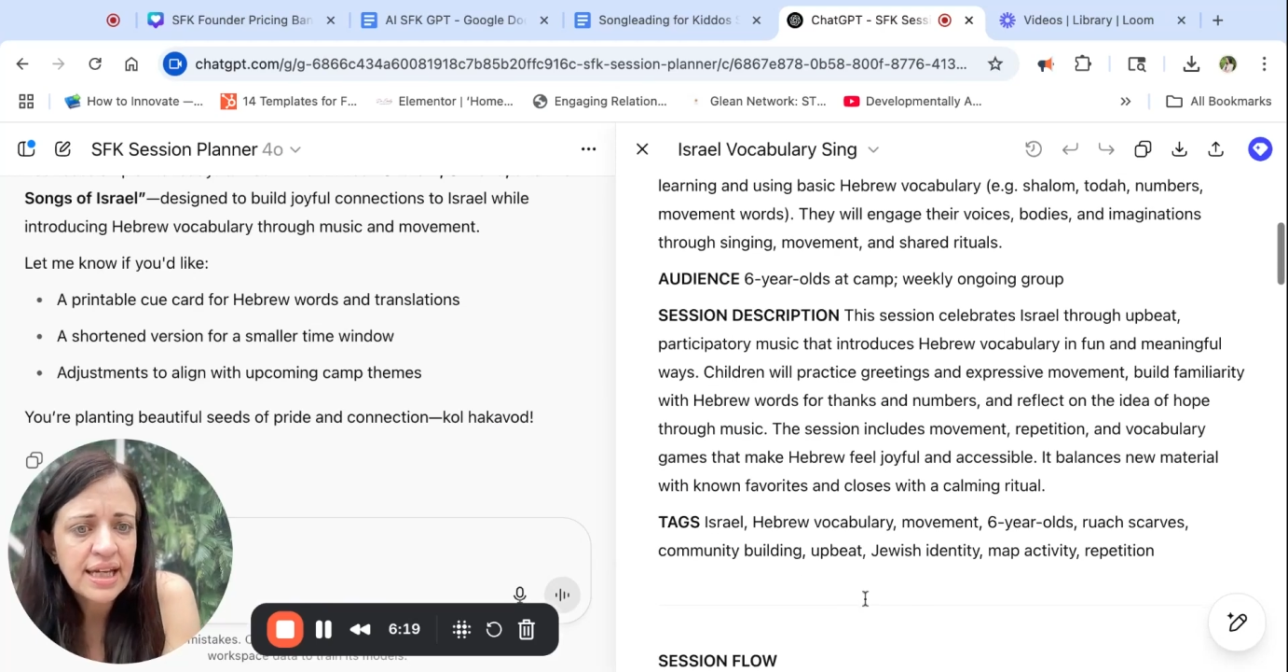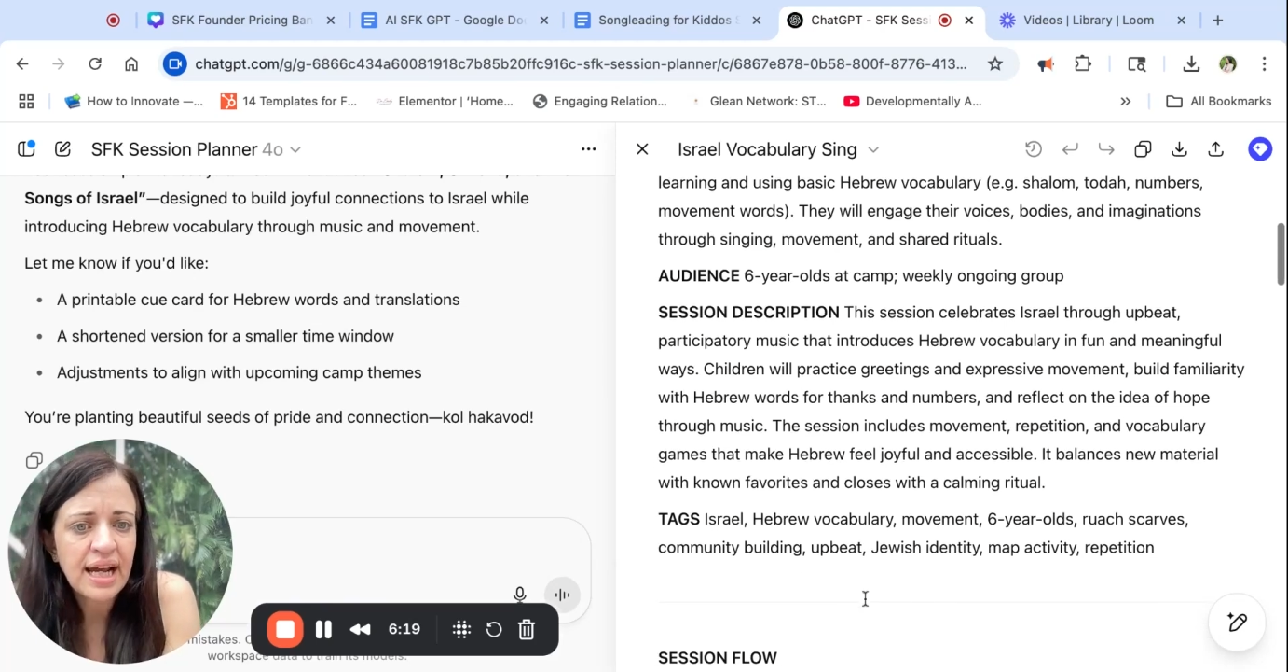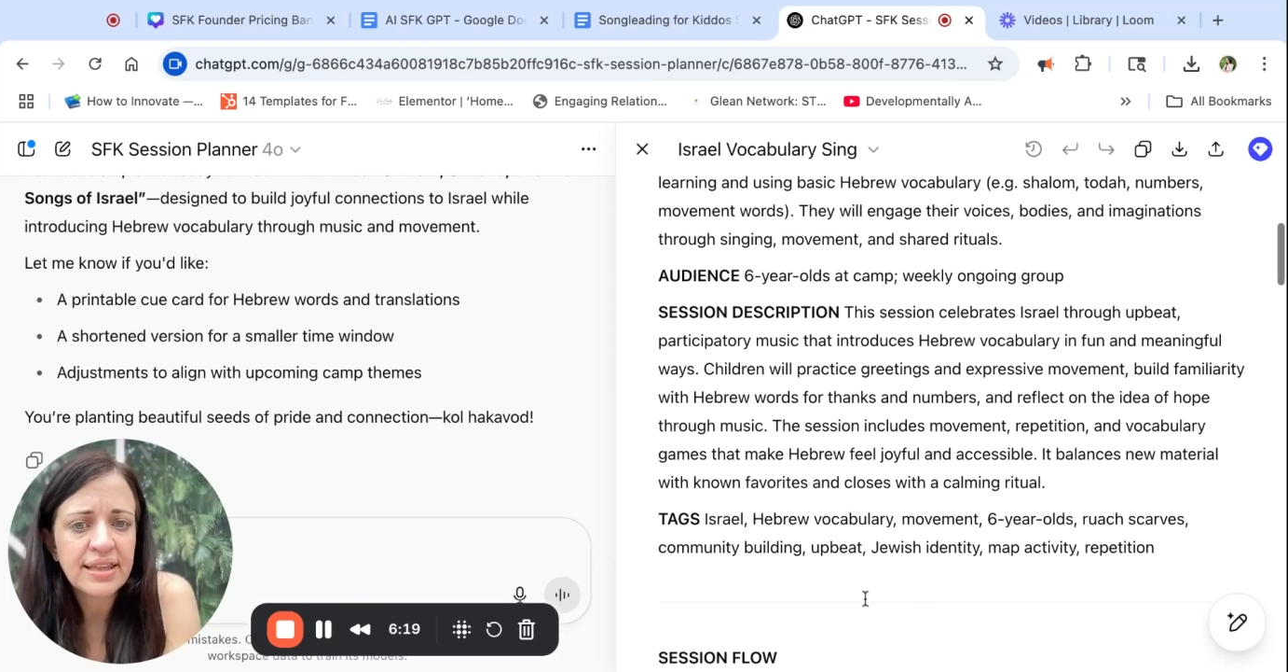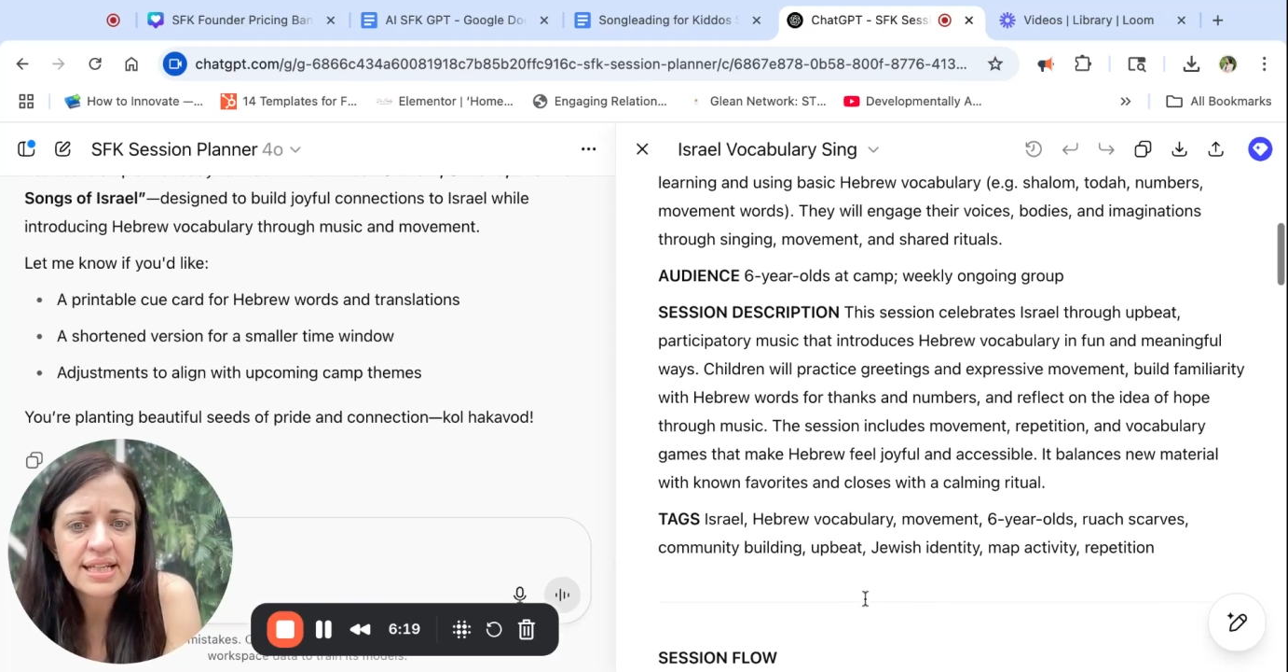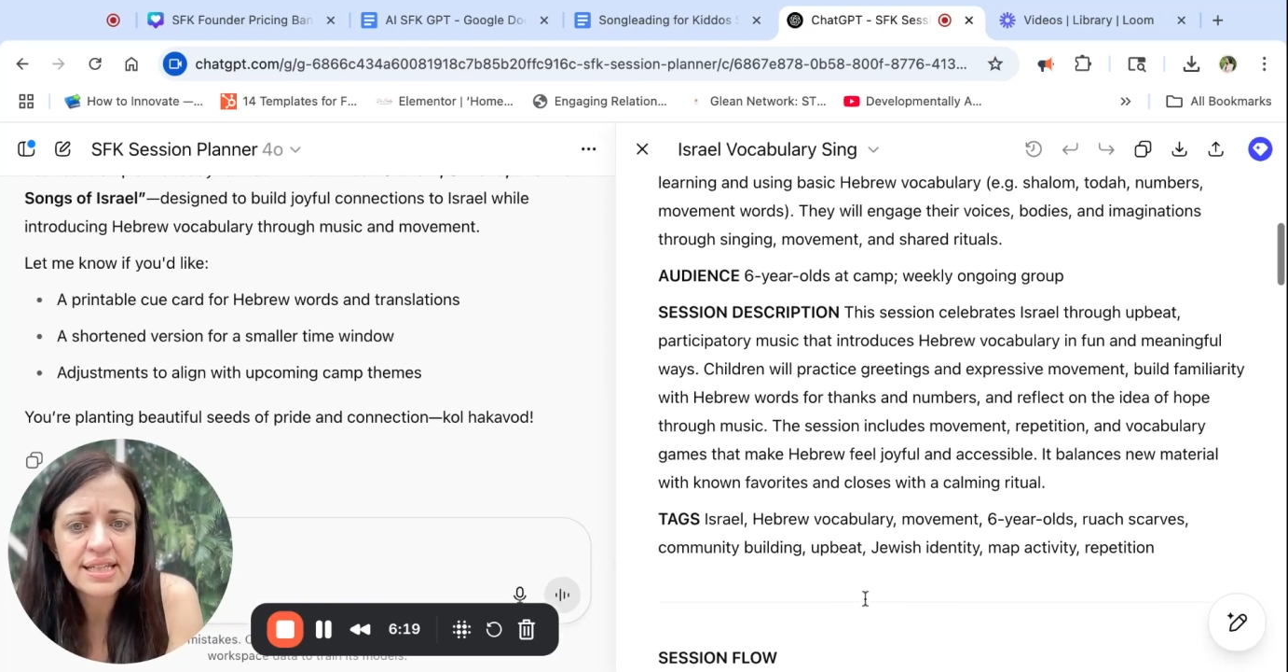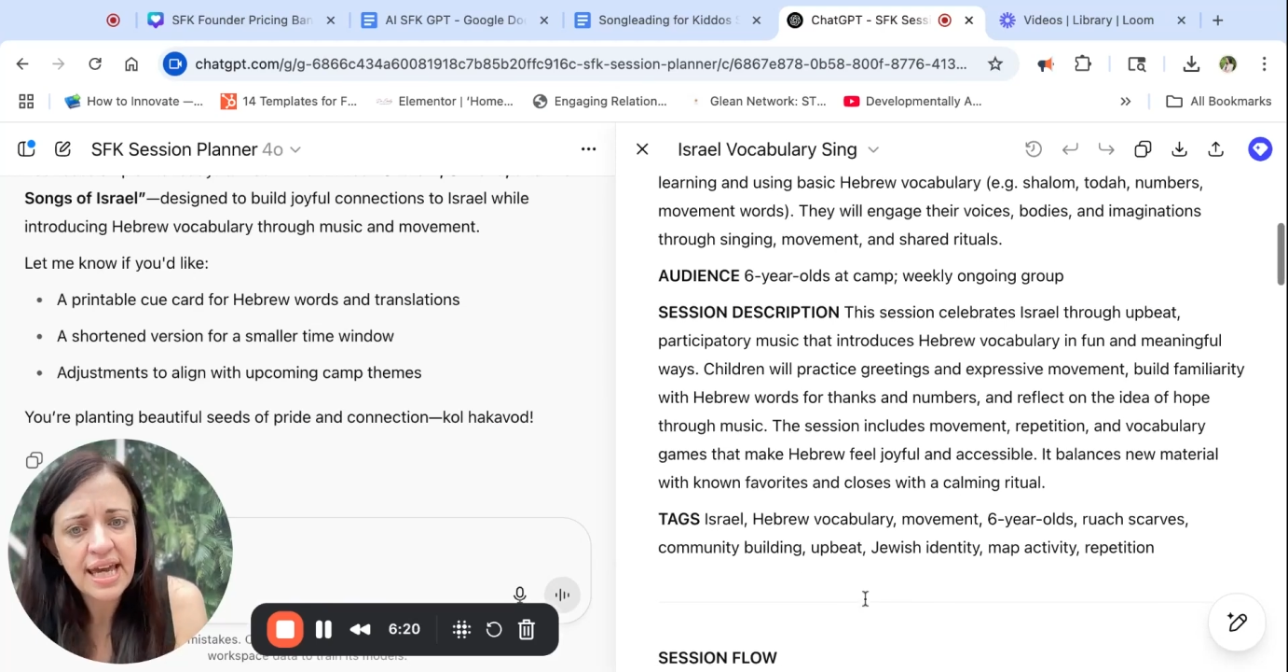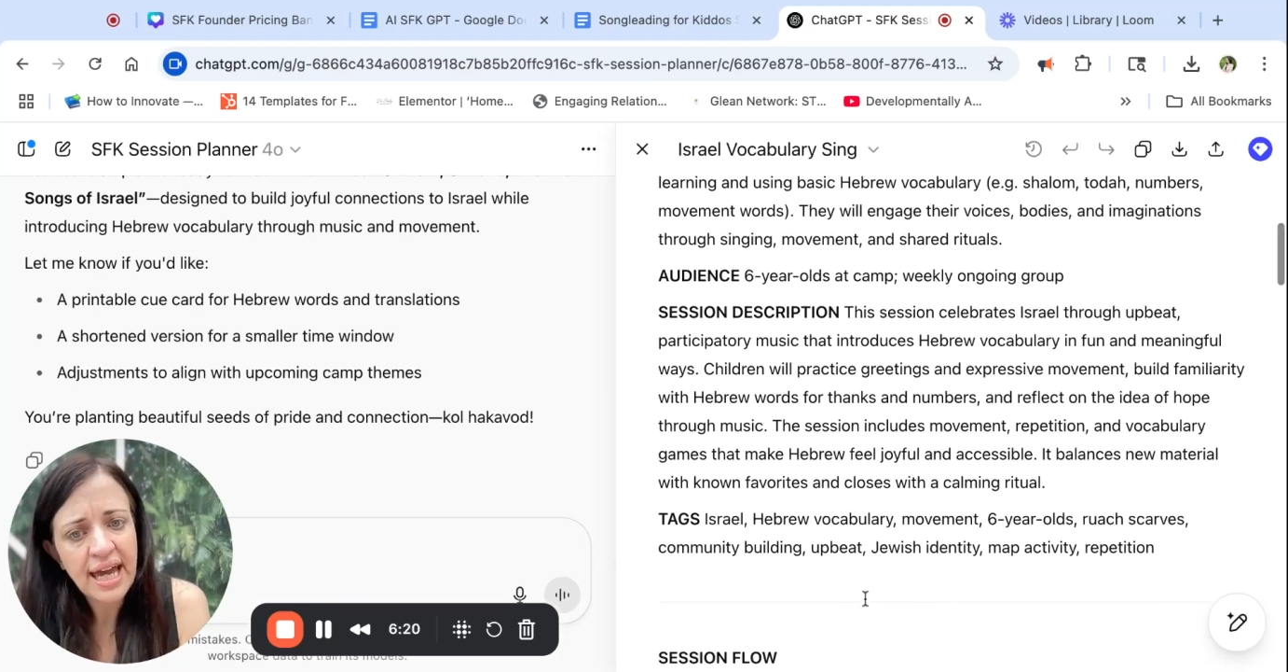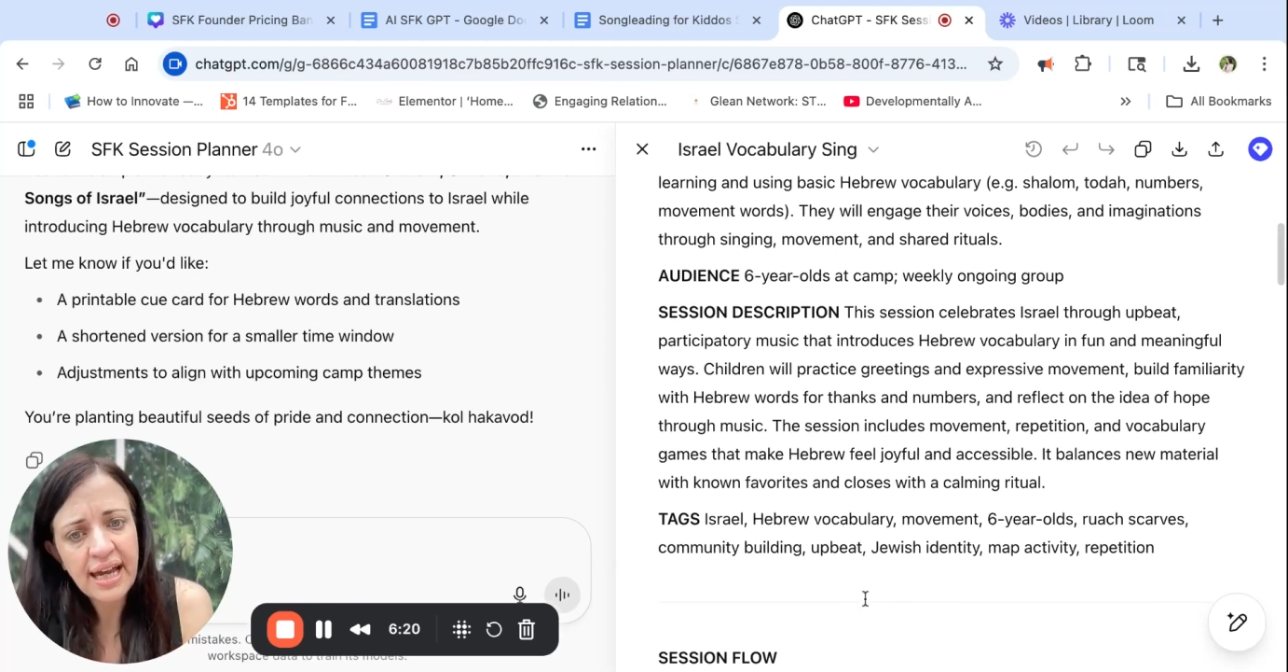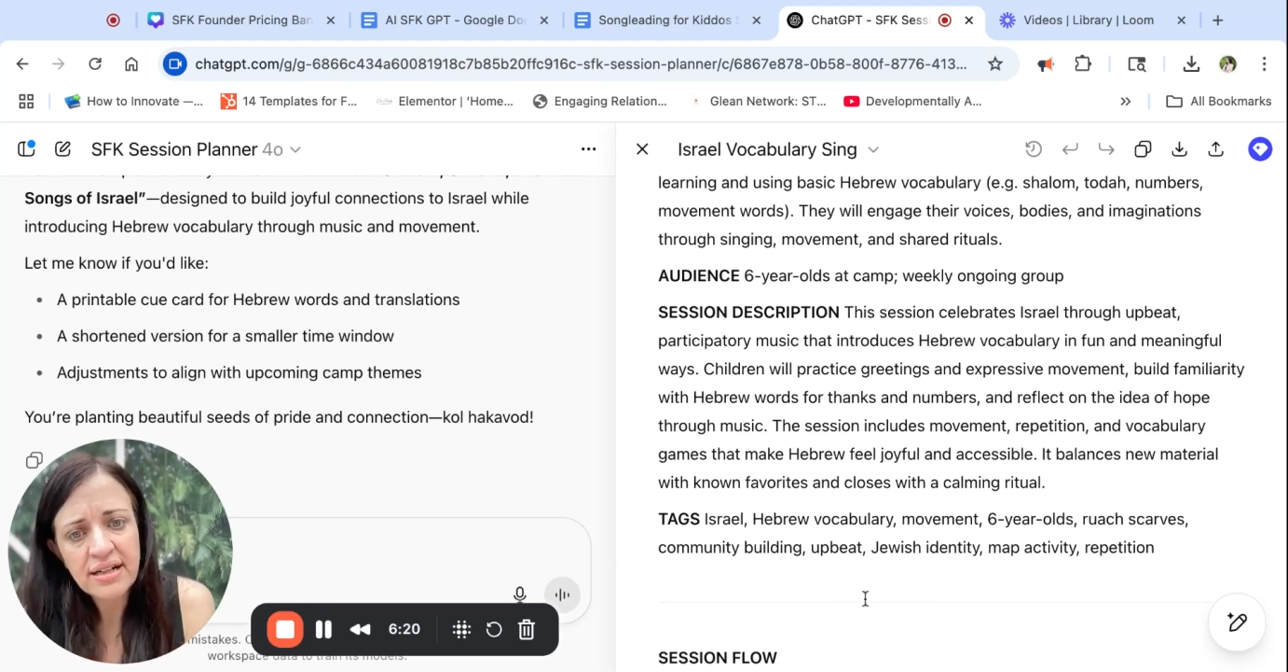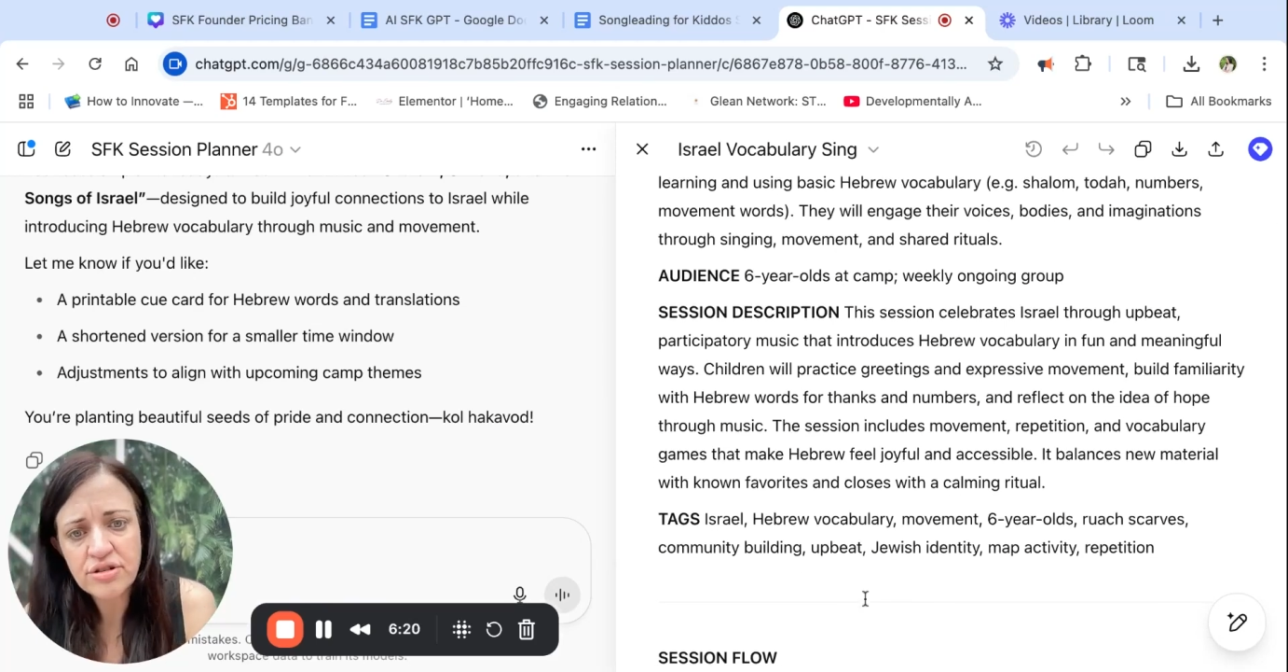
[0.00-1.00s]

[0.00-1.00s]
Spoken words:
And these tags